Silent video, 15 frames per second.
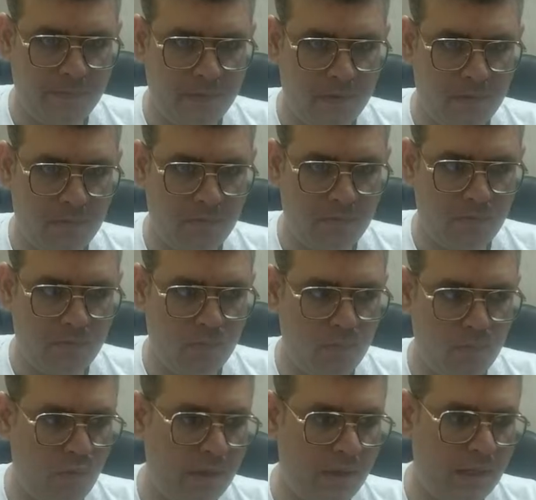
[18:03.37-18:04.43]
move
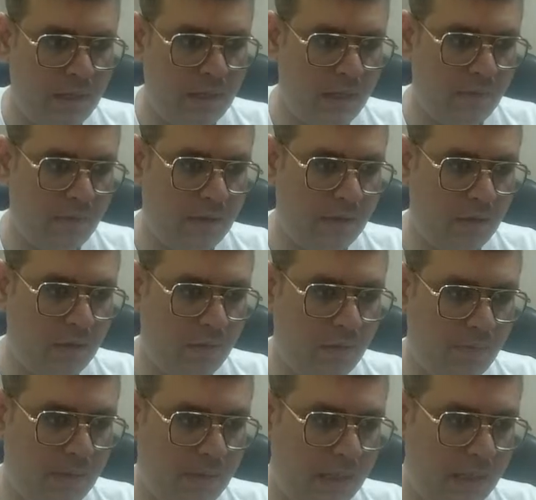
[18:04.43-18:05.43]
it here, what will you play?